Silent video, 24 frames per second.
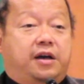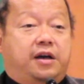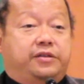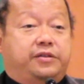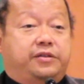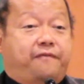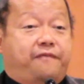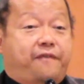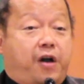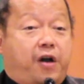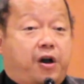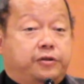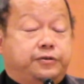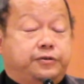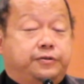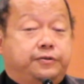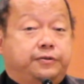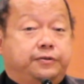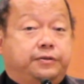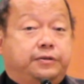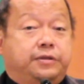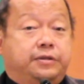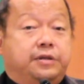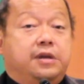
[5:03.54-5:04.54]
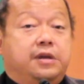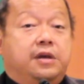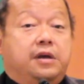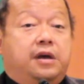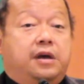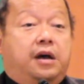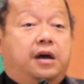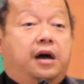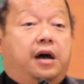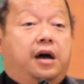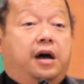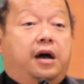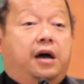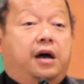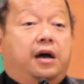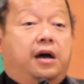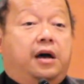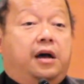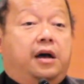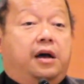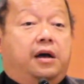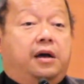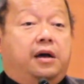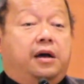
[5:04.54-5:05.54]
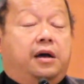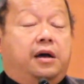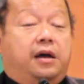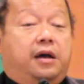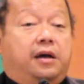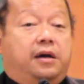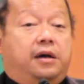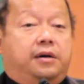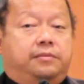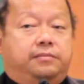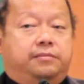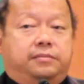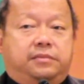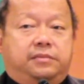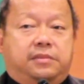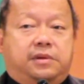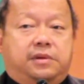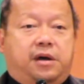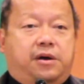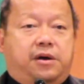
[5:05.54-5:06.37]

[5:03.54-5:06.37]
fathers around